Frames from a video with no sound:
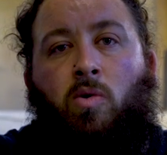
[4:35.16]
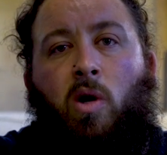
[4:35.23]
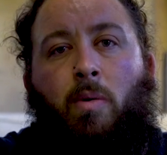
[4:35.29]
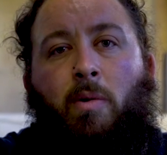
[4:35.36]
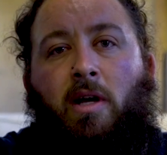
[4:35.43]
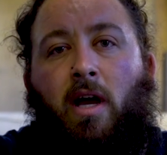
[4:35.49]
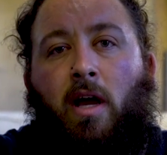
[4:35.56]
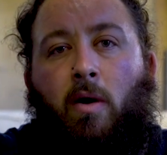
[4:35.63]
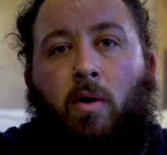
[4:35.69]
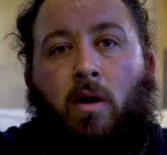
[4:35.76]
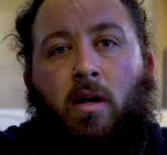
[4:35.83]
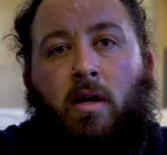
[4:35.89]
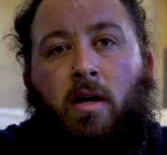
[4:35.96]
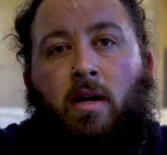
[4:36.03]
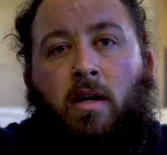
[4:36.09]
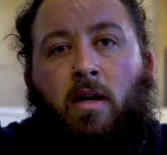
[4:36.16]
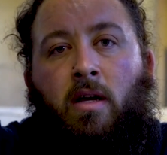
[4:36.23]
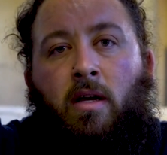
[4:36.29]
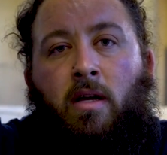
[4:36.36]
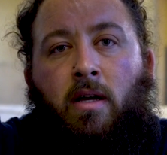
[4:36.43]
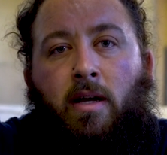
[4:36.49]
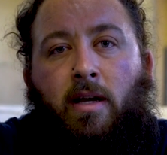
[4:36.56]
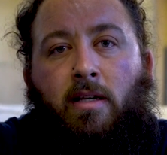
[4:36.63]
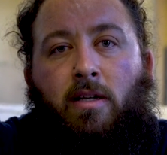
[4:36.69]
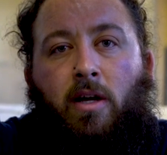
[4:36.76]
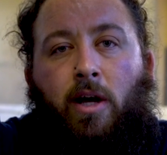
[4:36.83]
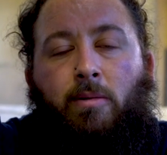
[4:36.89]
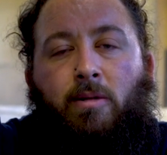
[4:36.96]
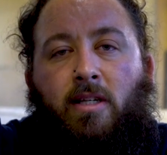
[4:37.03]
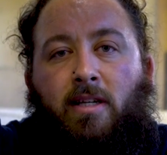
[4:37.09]
So here we go. It's
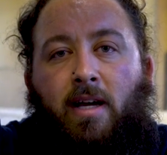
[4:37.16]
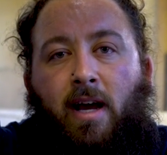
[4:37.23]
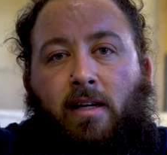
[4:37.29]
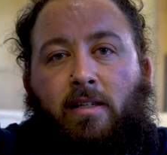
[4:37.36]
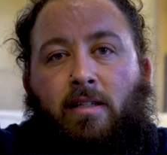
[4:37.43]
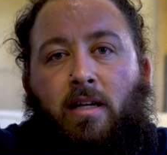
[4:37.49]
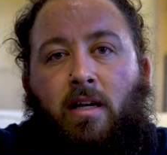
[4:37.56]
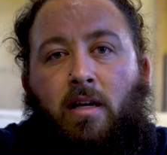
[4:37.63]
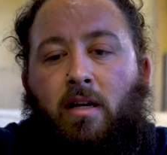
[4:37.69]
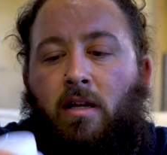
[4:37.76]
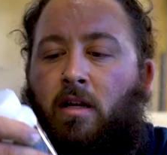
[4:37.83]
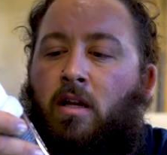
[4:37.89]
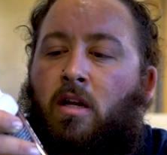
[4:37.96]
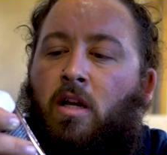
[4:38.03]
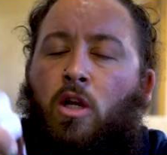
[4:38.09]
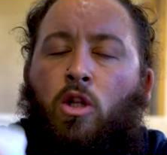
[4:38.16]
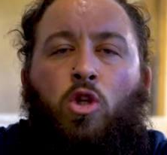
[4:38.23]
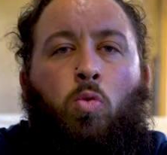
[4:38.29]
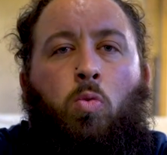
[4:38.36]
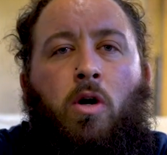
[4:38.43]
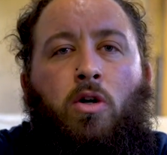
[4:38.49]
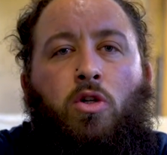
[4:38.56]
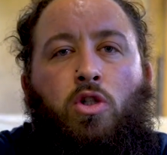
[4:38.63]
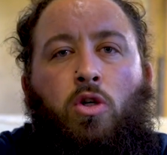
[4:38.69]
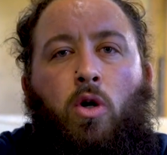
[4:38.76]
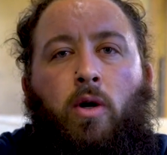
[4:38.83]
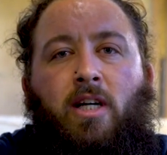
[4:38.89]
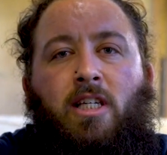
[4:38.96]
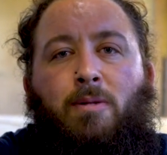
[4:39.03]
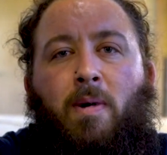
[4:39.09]
time to test the world's
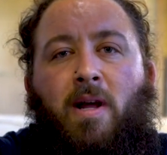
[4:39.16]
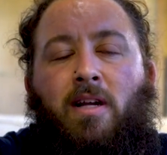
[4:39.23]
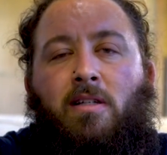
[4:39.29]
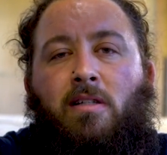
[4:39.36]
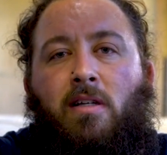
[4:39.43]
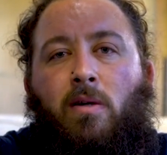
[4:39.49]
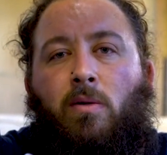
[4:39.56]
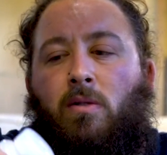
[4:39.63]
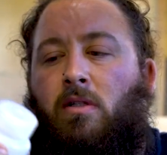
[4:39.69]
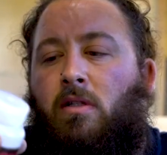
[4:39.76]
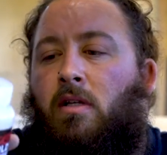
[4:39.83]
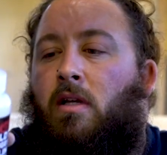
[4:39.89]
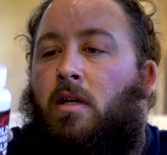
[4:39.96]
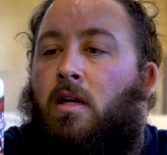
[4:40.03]
strongest smelling salts.